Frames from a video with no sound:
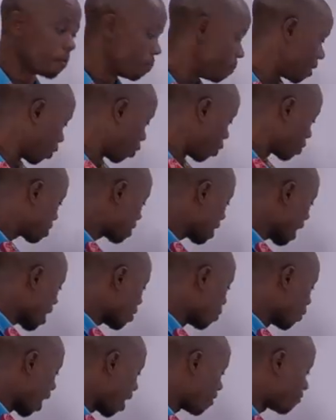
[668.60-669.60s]
because there
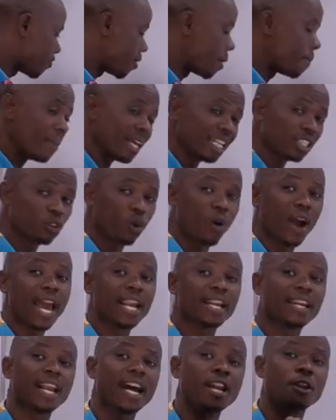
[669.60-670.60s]
you have the metal
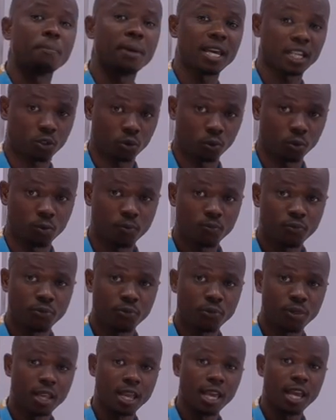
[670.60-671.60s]
and the non-metal.
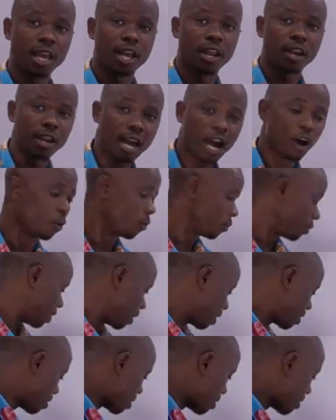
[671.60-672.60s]
Now,
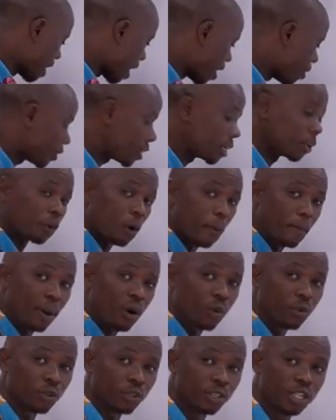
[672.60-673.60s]
this is the ionic
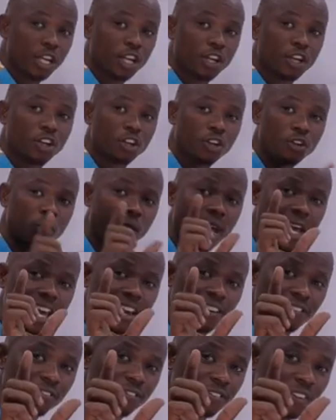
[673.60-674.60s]
compound. You
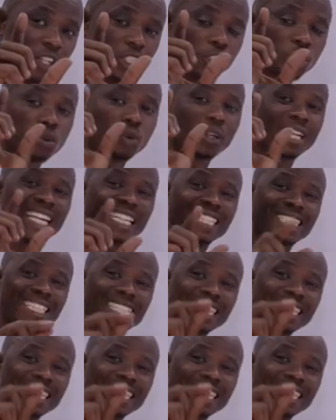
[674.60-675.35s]
have to get